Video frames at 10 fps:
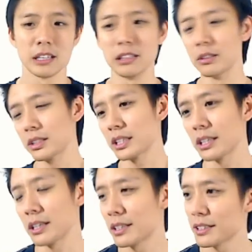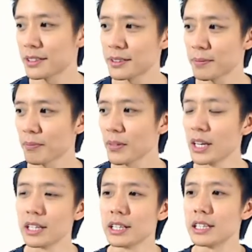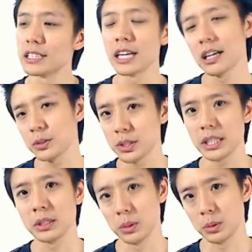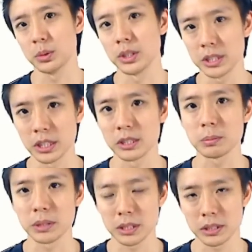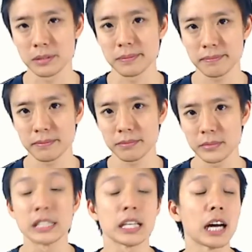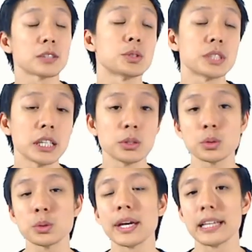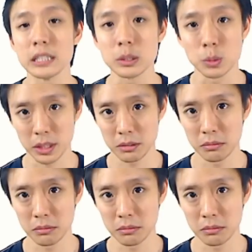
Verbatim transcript: look, it's hard to say no to a salesperson it's hard to say no to anyone.